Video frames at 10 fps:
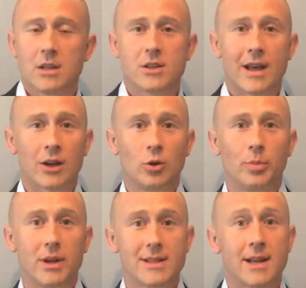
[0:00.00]
So that could
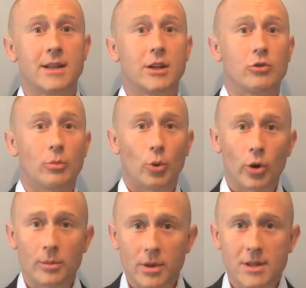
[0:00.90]
be attending your
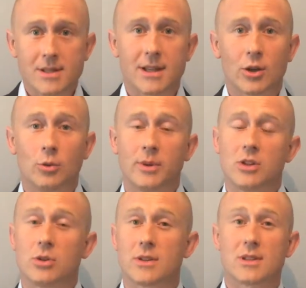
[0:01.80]
appointments, it could be
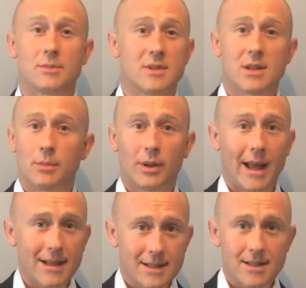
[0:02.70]
doing some simple
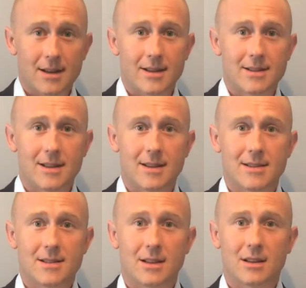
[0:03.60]

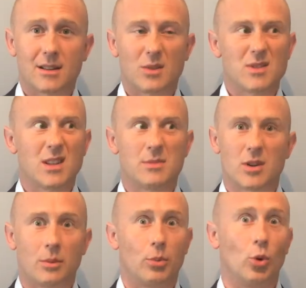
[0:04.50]
exercises that don't seem
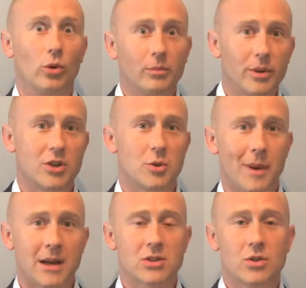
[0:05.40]
so important because your
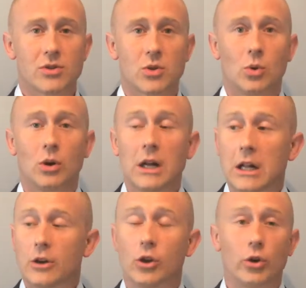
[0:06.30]
back's not sore,
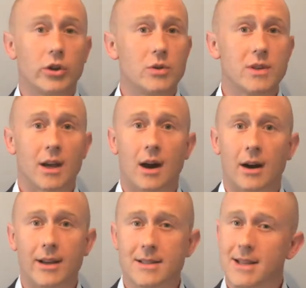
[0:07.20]
not using
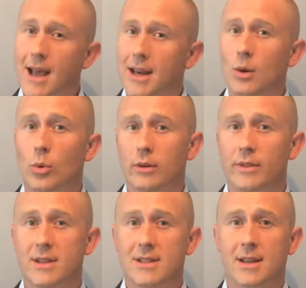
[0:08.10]
ice, any one
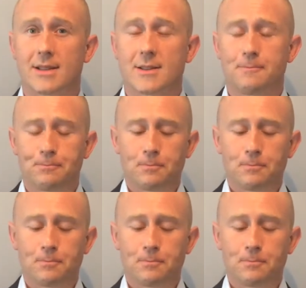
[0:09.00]
of these things.